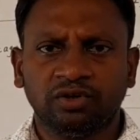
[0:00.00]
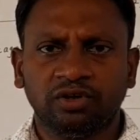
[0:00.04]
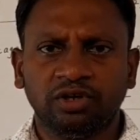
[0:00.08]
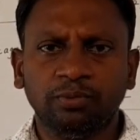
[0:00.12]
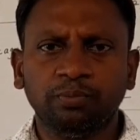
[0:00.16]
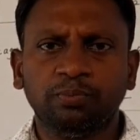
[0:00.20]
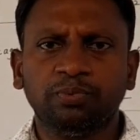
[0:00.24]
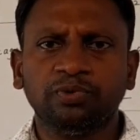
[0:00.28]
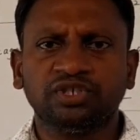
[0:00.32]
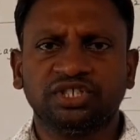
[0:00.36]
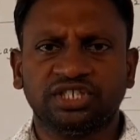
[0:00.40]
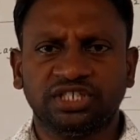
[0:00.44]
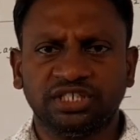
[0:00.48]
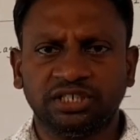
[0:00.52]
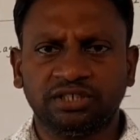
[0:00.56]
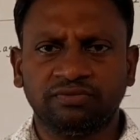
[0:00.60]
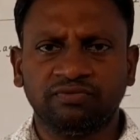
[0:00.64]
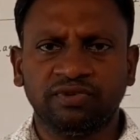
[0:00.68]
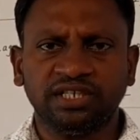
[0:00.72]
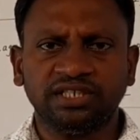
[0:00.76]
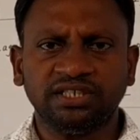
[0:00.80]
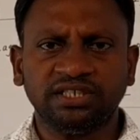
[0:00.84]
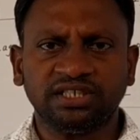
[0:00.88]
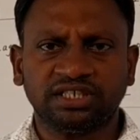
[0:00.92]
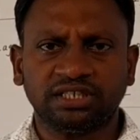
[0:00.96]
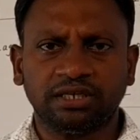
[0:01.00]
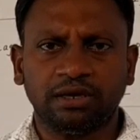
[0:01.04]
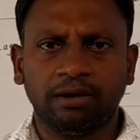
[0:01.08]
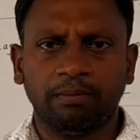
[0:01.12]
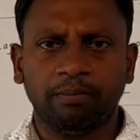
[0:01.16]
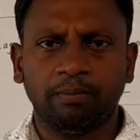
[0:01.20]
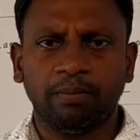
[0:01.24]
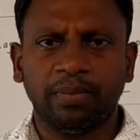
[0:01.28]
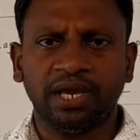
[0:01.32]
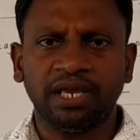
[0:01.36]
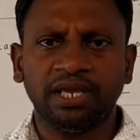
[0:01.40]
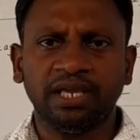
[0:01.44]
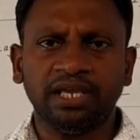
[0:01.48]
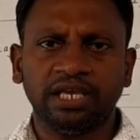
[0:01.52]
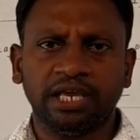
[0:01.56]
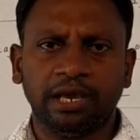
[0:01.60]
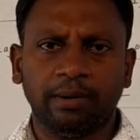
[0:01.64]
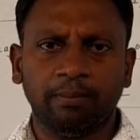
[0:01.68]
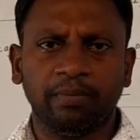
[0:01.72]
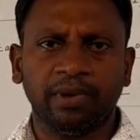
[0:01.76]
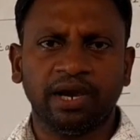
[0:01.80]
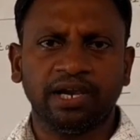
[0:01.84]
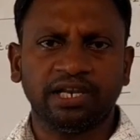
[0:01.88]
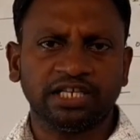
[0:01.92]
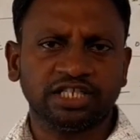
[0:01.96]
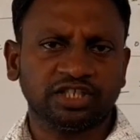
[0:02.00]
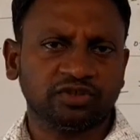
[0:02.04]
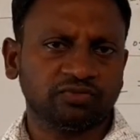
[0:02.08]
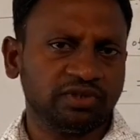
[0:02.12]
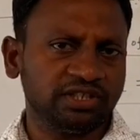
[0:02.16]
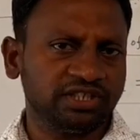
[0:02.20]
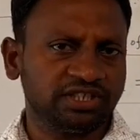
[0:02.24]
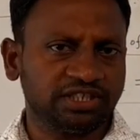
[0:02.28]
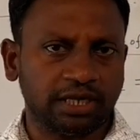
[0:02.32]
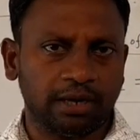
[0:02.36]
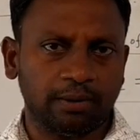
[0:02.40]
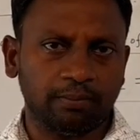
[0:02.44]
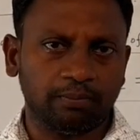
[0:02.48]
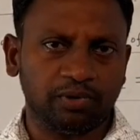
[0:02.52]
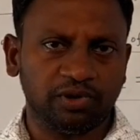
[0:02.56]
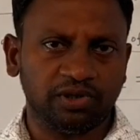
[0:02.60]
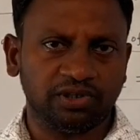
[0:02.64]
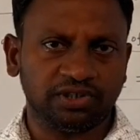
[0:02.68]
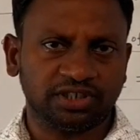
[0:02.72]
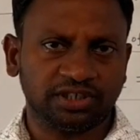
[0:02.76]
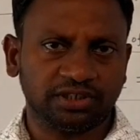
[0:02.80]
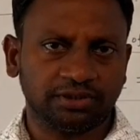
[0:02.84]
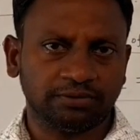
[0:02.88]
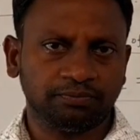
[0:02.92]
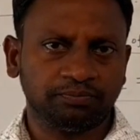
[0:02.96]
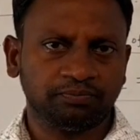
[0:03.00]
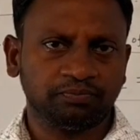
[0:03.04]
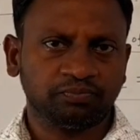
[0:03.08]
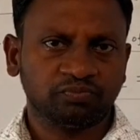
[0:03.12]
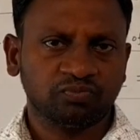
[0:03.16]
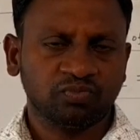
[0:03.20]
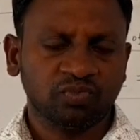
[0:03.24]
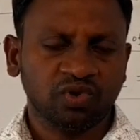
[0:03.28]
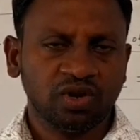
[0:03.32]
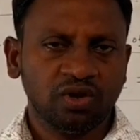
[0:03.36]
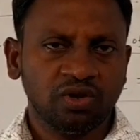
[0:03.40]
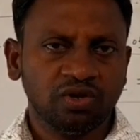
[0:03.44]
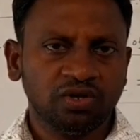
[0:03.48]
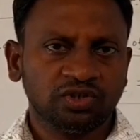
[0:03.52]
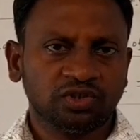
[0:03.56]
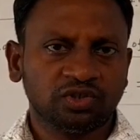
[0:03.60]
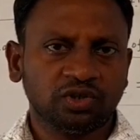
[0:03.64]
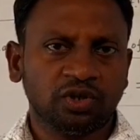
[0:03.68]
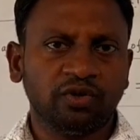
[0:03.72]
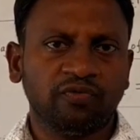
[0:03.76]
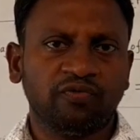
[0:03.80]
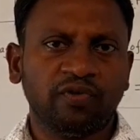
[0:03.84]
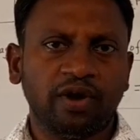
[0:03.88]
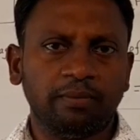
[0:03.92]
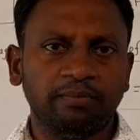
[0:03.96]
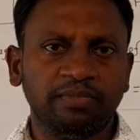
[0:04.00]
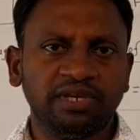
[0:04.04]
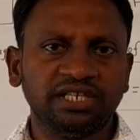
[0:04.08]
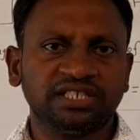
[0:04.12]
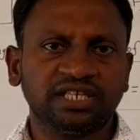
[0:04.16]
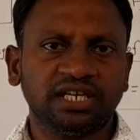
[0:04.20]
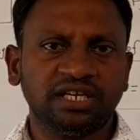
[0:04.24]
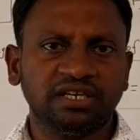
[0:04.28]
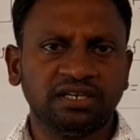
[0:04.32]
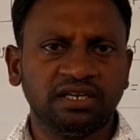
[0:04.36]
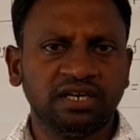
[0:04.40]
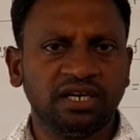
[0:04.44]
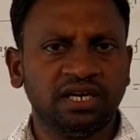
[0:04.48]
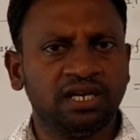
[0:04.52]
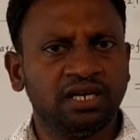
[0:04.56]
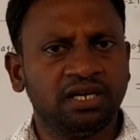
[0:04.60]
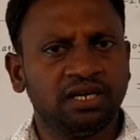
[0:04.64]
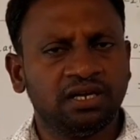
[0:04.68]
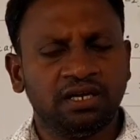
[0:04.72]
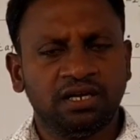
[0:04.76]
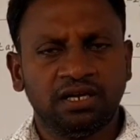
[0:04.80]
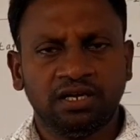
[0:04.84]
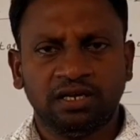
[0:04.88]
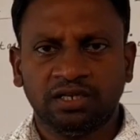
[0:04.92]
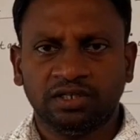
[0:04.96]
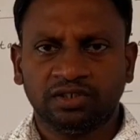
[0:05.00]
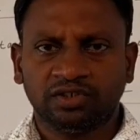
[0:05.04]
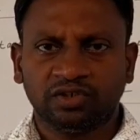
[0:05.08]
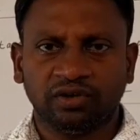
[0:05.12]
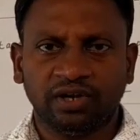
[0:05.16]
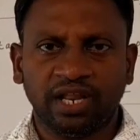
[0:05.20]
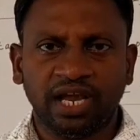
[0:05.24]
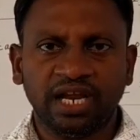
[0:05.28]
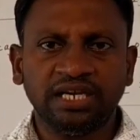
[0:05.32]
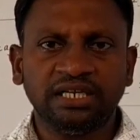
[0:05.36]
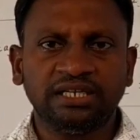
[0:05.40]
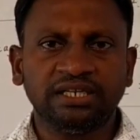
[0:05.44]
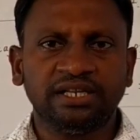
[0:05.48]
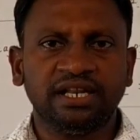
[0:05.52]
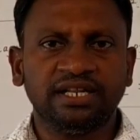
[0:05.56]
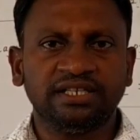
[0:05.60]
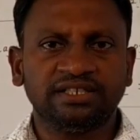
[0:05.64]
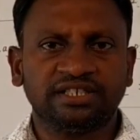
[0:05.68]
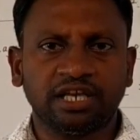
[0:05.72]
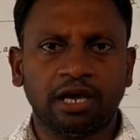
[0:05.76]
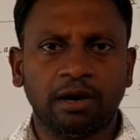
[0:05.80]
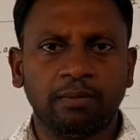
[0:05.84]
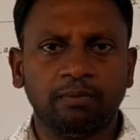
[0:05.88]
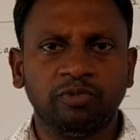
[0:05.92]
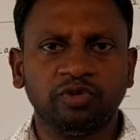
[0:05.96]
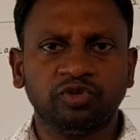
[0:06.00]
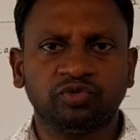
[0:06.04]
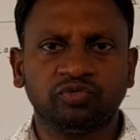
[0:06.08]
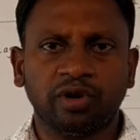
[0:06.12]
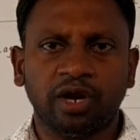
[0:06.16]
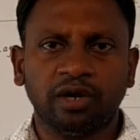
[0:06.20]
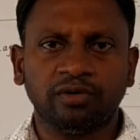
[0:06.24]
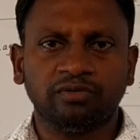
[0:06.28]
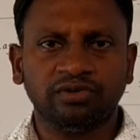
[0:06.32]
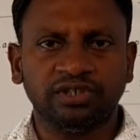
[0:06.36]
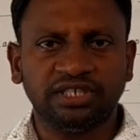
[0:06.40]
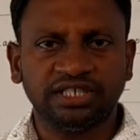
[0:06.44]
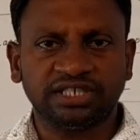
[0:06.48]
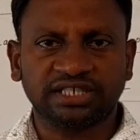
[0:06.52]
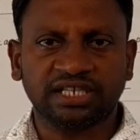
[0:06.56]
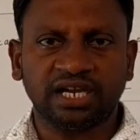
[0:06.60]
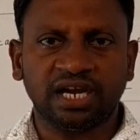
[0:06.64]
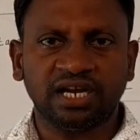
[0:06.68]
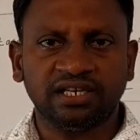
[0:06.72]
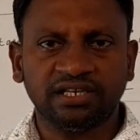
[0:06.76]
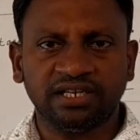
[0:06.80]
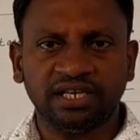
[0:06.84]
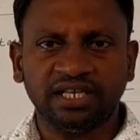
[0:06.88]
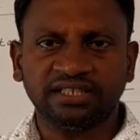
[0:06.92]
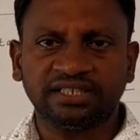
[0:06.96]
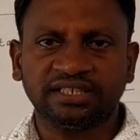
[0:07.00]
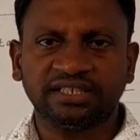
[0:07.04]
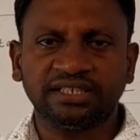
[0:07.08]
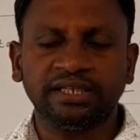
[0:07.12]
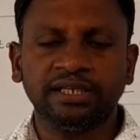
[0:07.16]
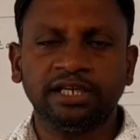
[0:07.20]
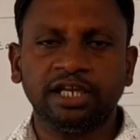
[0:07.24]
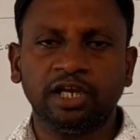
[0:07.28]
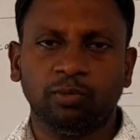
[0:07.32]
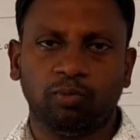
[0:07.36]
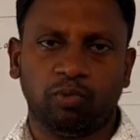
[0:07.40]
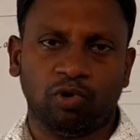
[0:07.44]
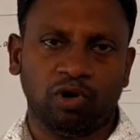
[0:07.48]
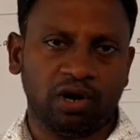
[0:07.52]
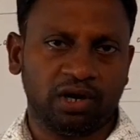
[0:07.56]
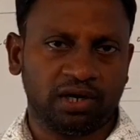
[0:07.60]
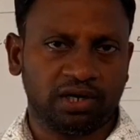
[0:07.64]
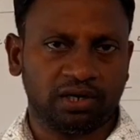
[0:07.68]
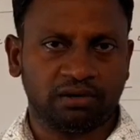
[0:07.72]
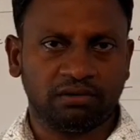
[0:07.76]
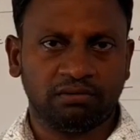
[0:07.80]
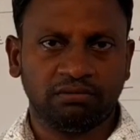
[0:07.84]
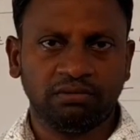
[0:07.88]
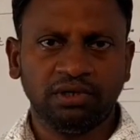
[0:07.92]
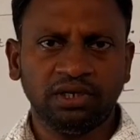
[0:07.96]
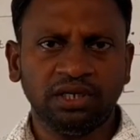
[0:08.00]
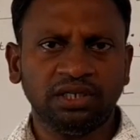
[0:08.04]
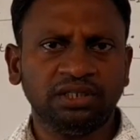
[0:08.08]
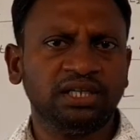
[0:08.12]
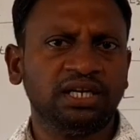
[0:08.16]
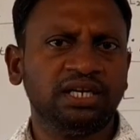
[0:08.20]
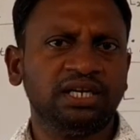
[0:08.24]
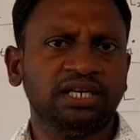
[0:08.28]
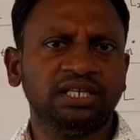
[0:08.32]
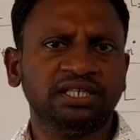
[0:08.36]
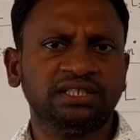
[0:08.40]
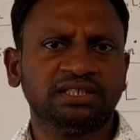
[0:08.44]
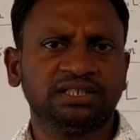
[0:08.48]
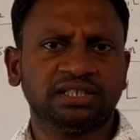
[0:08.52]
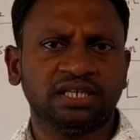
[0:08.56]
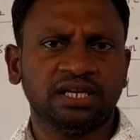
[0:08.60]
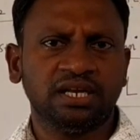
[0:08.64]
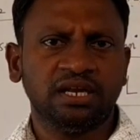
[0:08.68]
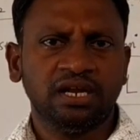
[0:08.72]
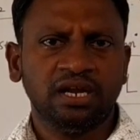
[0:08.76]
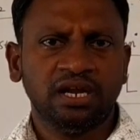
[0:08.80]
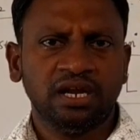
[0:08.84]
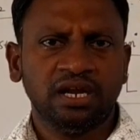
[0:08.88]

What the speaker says: input sequence by m-1 samples. So if m is 100, so 99 samples we have to discard in a single block. That is